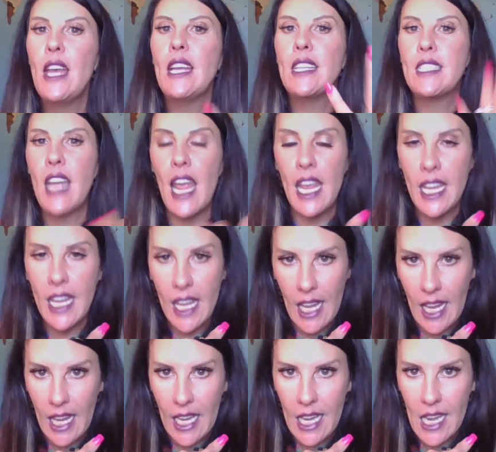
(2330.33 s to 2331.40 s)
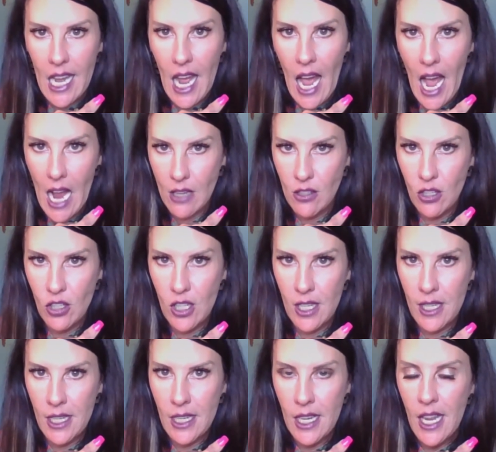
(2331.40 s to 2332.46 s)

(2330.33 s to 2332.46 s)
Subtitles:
take in oxygen